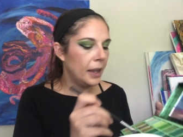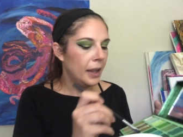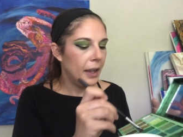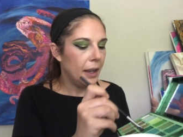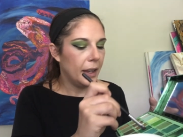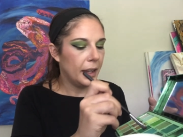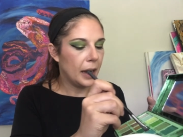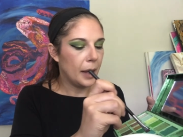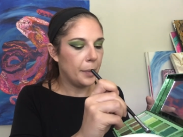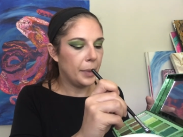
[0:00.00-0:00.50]

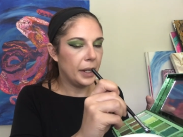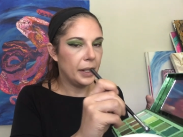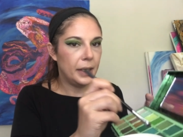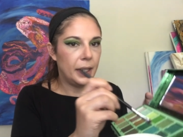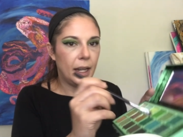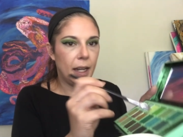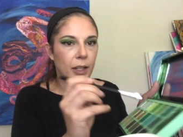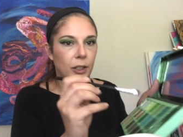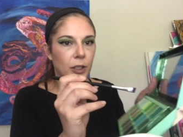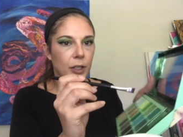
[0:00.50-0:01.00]
And I'm going to
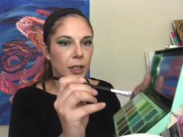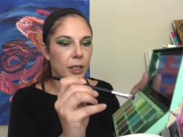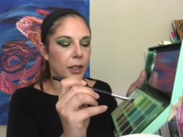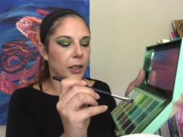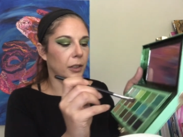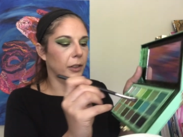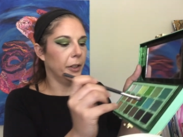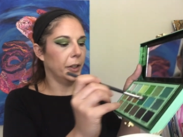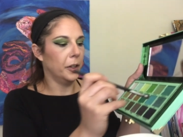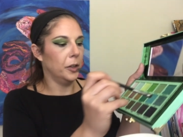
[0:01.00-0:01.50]
take just a
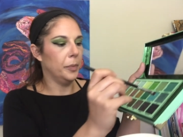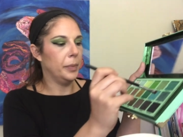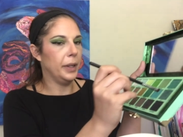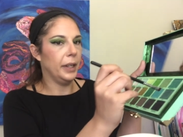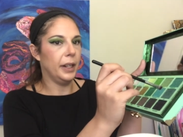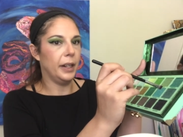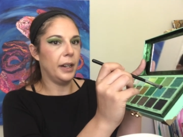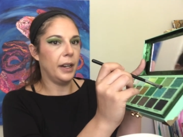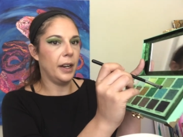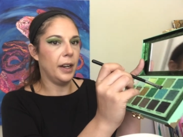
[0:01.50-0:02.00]
little
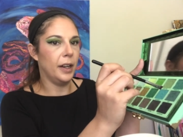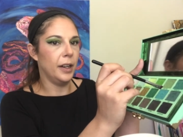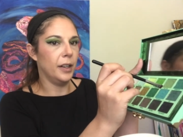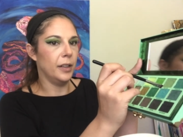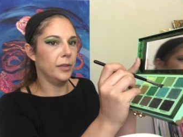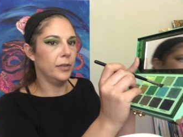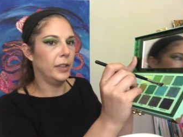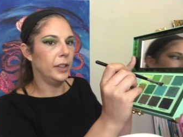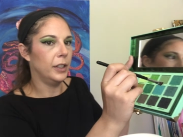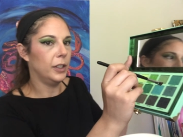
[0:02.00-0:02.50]
bit of
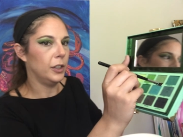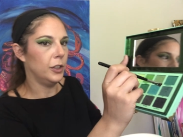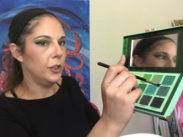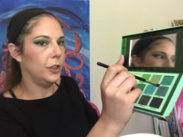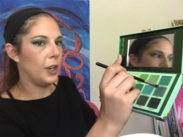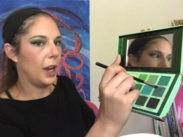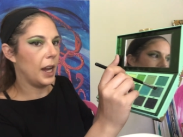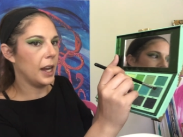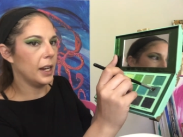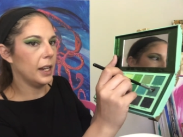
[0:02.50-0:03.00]

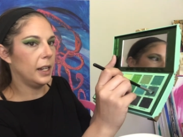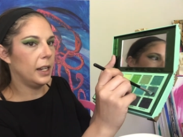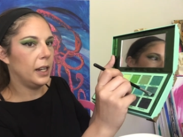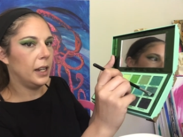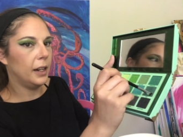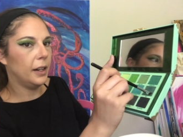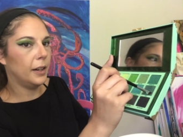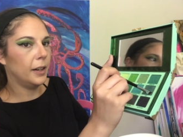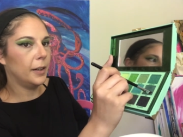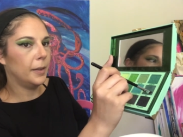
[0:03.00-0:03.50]
Jaded
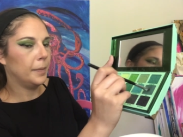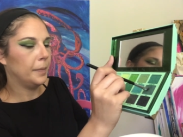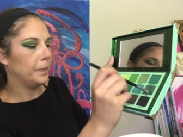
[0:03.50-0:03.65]
here,